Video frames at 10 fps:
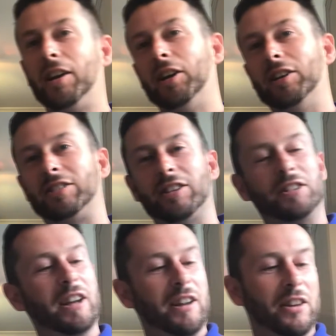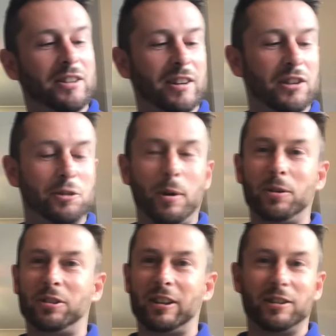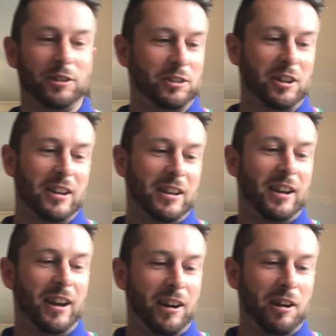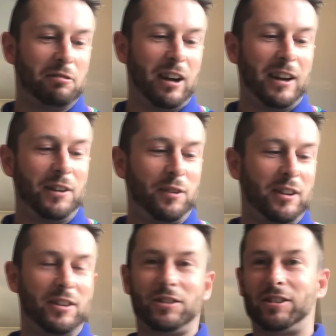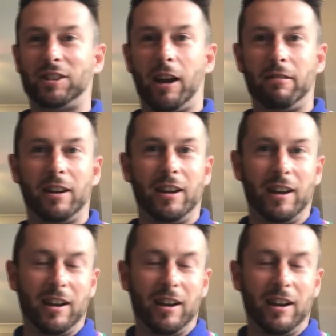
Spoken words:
he says here that smoke signals arrive as Sarri